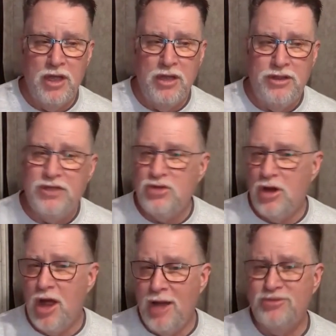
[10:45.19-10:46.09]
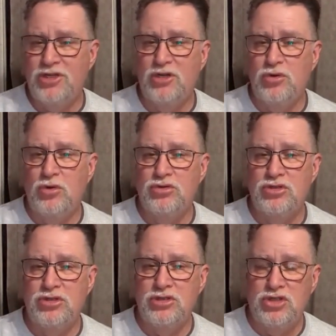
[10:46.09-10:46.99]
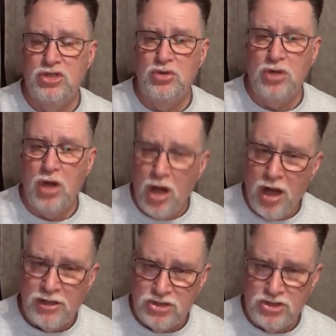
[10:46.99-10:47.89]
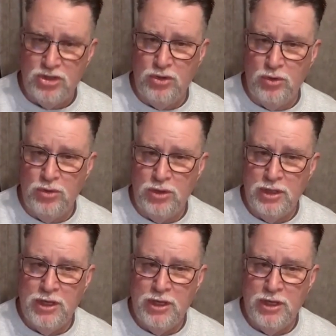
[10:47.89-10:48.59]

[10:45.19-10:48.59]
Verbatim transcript: These are obstacles to cause you